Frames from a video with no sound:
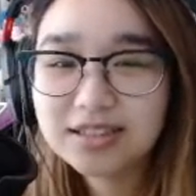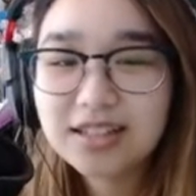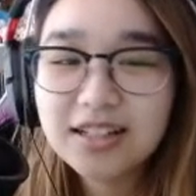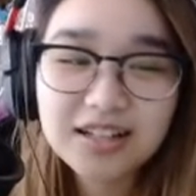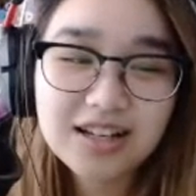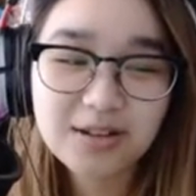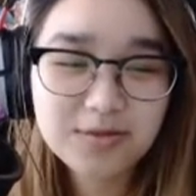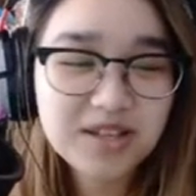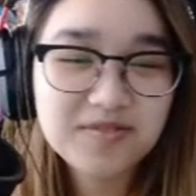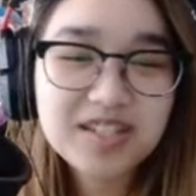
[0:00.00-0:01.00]
Haha, we
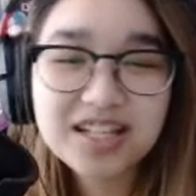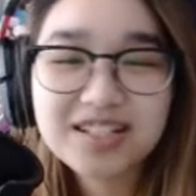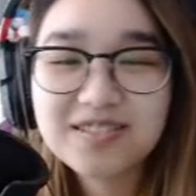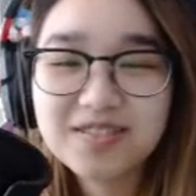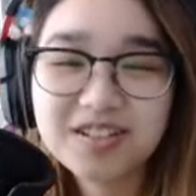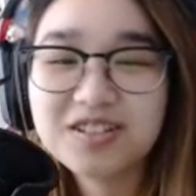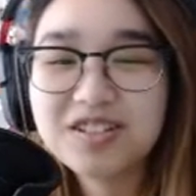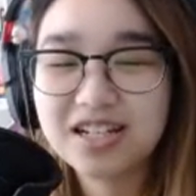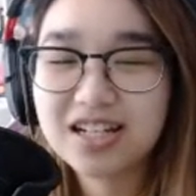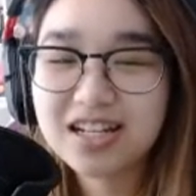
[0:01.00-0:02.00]
have yet to fail a
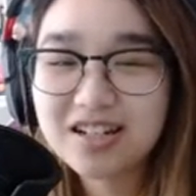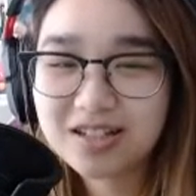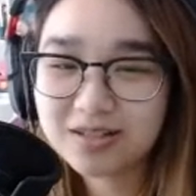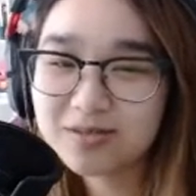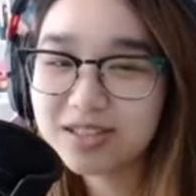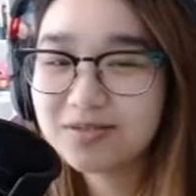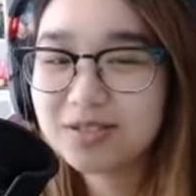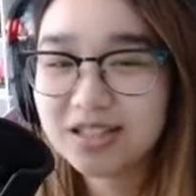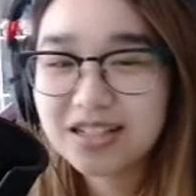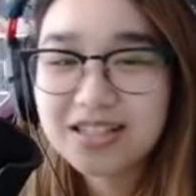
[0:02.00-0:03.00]
shiny. Knock on wood, of
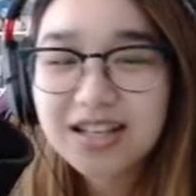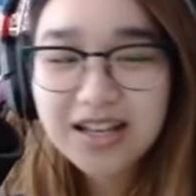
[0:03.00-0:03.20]
course.